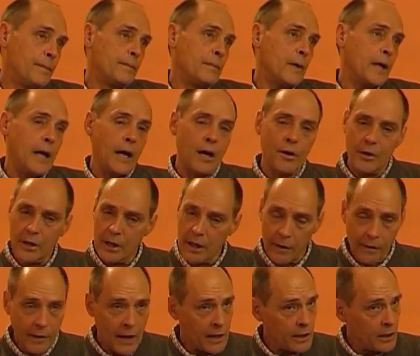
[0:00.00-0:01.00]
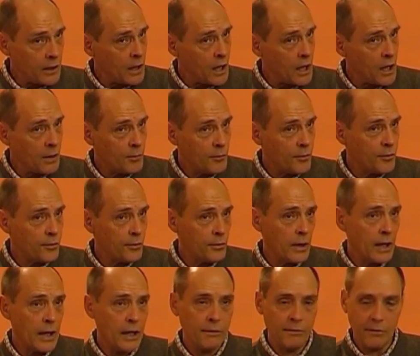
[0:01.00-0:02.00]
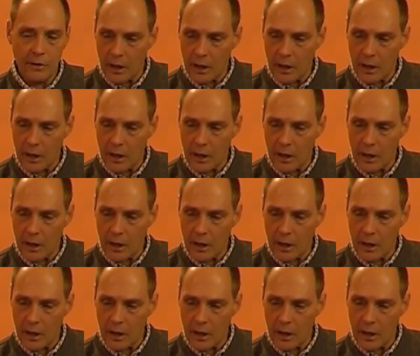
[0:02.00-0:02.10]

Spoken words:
carrying that alarm through life,